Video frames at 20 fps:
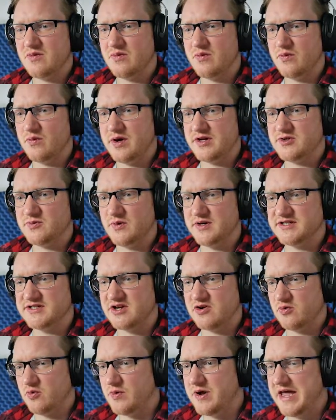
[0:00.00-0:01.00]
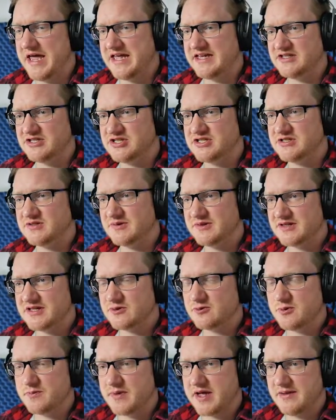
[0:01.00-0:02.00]
which ones are which. This
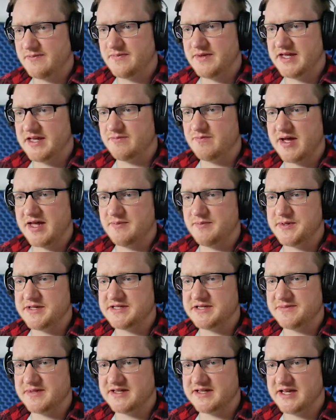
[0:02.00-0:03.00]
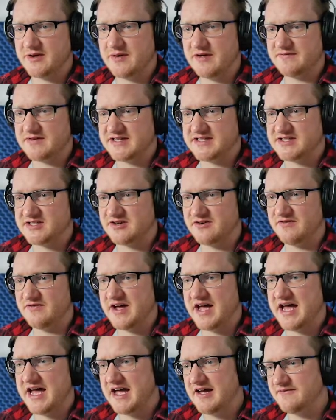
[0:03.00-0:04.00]
one might have been something like we have to
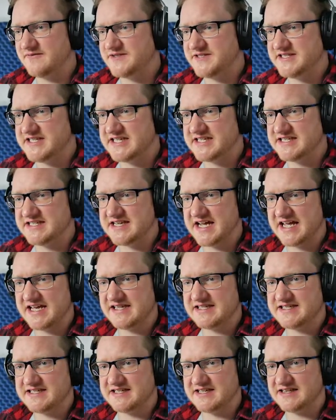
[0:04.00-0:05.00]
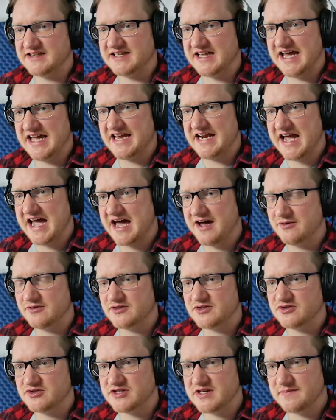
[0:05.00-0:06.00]
survive 6 nights in a
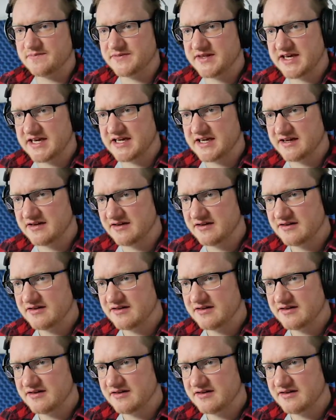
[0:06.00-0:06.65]
lighthouse or something.